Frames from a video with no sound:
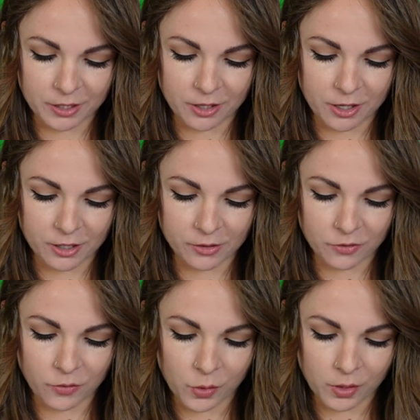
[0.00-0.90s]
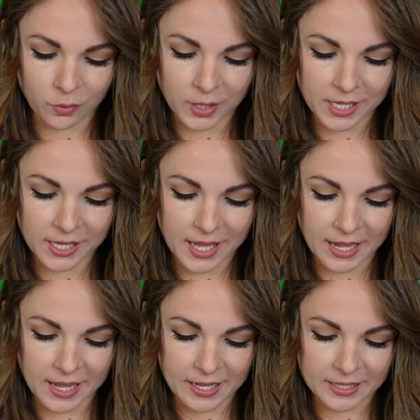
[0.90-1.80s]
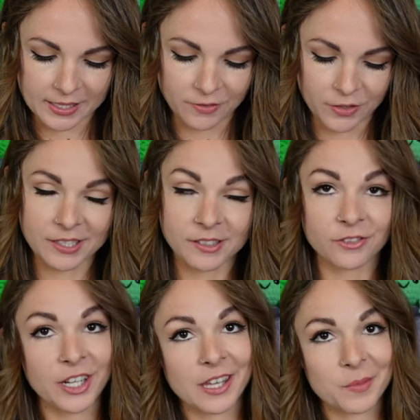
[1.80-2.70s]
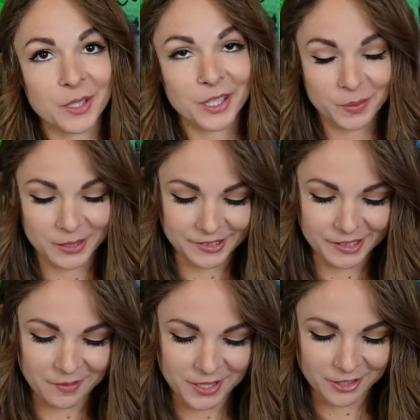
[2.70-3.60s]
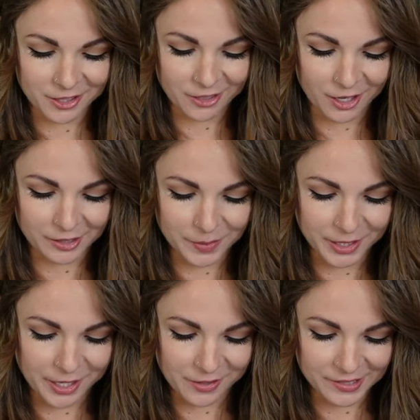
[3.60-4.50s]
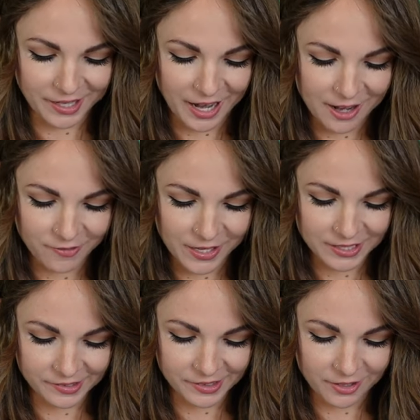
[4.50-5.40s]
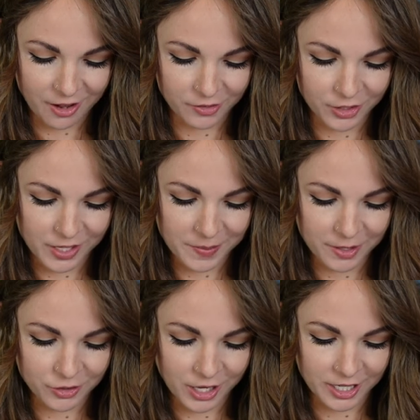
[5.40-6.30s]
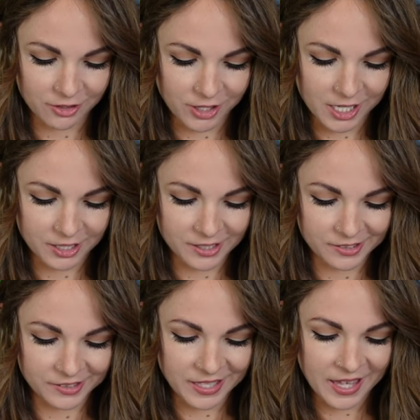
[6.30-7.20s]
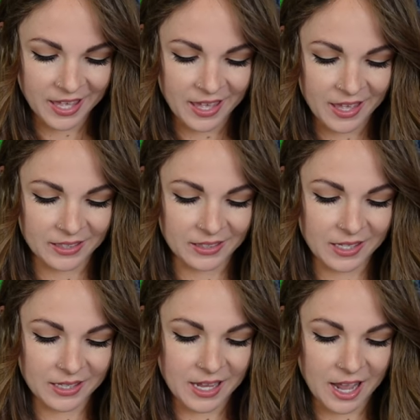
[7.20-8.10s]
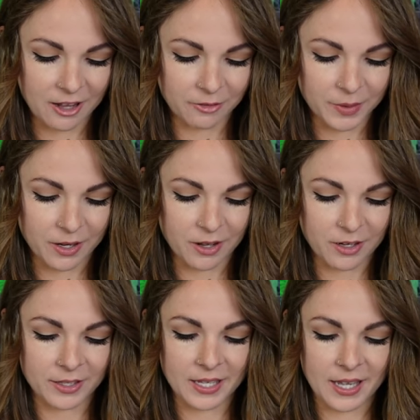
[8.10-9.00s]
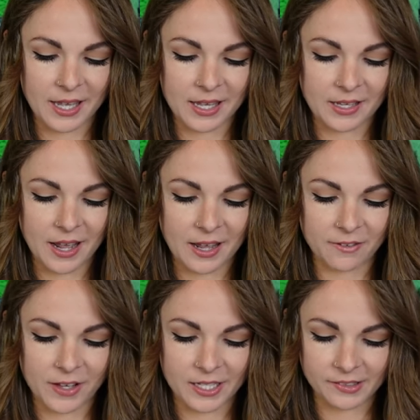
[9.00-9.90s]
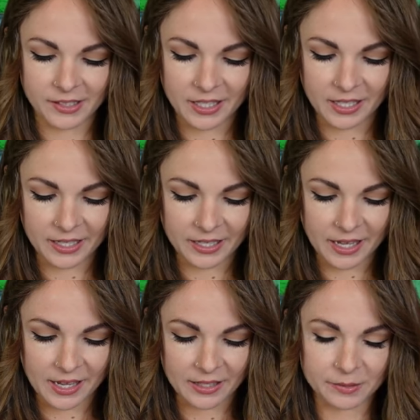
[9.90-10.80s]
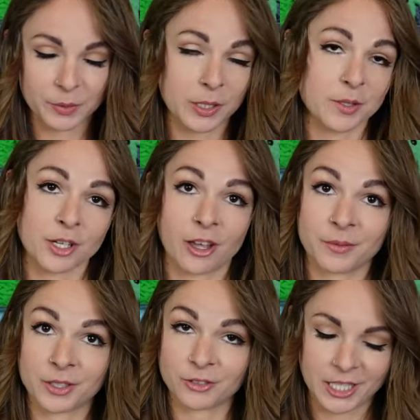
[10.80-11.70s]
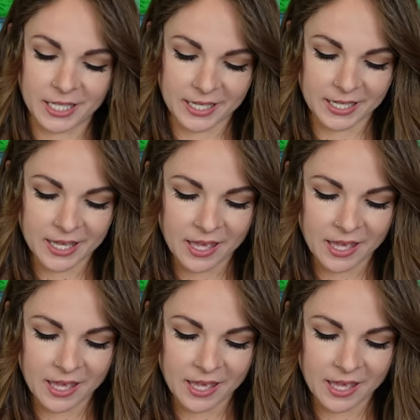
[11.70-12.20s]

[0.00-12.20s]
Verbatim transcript: called Fourth Wing, and if you guys have read that book, please let me know your thoughts below. It's a high fantasy novel about dragon riders. Lately, I've been on a high fantasy kick, and that's pretty much all I've been reading.